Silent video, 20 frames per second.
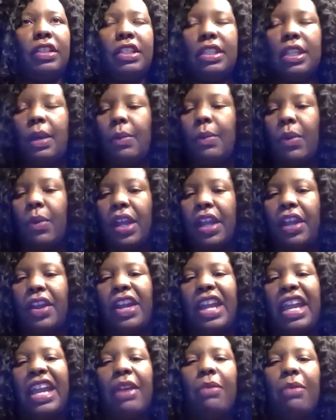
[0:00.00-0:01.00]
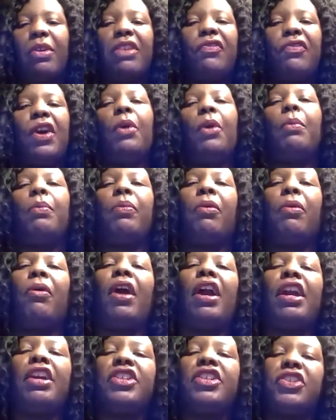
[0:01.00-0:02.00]
somewhere and we felt
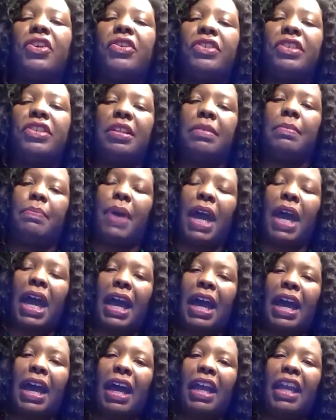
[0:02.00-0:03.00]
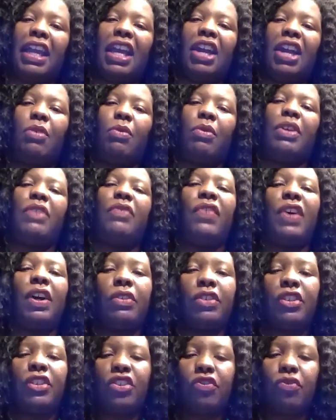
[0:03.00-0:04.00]
pressured to buy. We
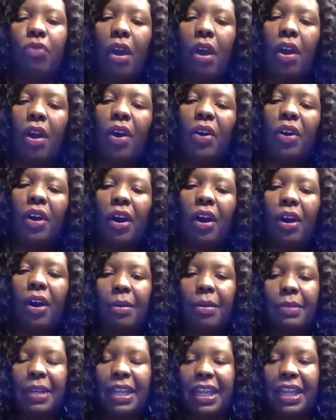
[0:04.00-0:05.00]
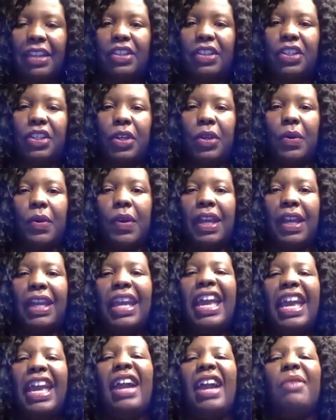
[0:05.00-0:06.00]
felt strong armed into it
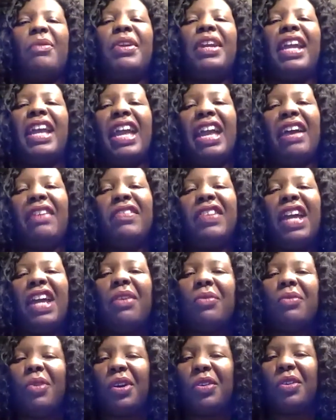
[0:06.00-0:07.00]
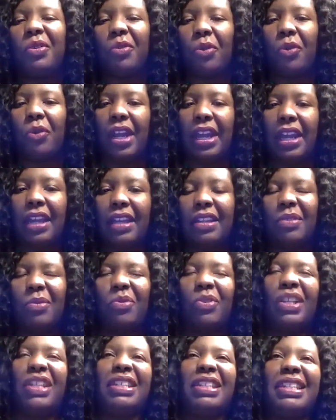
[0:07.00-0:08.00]
and we have that regret.
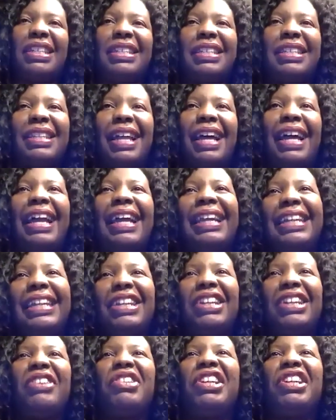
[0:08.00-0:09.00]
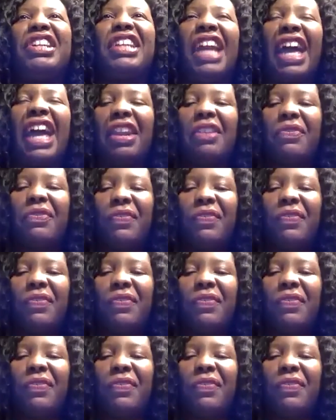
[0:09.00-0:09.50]
We just like, oh, you know, yeah. you kind of